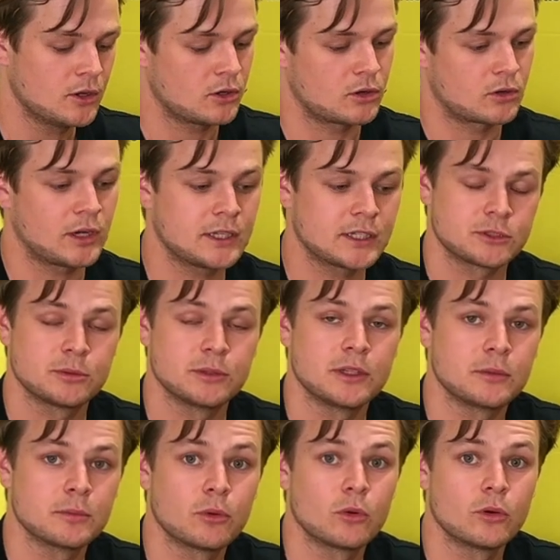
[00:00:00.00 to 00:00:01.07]
All right, that's really
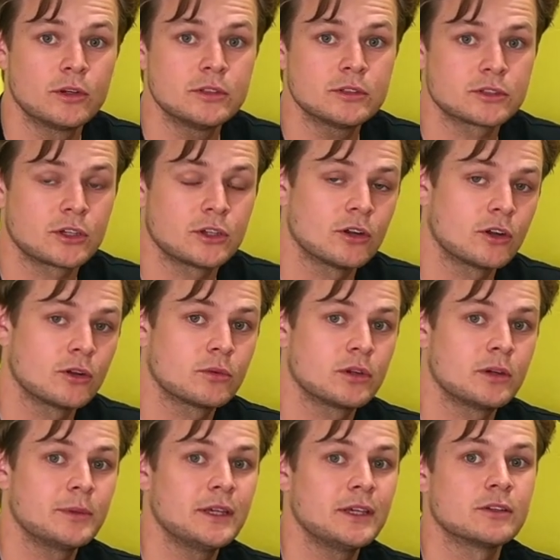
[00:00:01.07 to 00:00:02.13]
important. So you don't want to
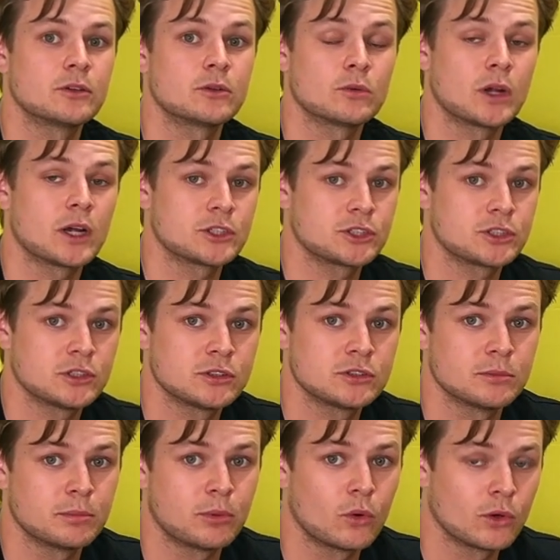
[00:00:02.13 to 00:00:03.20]
be in a rush to
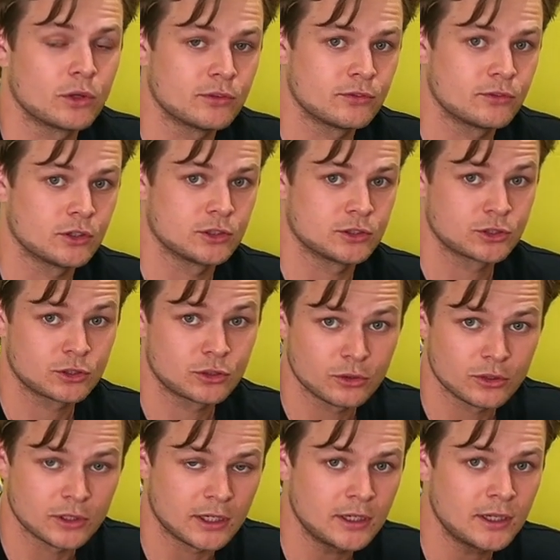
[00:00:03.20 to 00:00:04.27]
pour your first
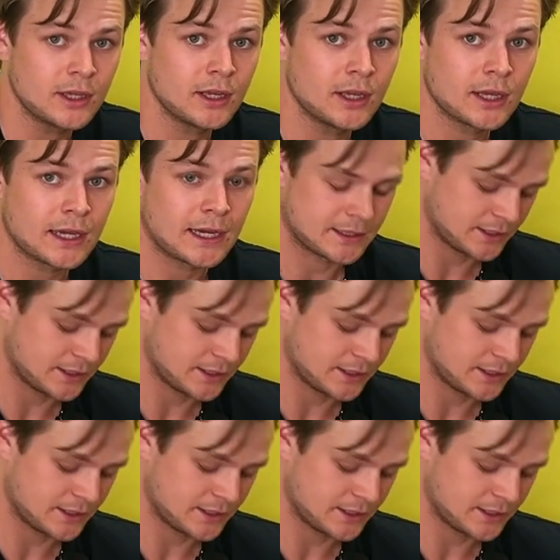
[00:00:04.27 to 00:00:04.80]
schooner at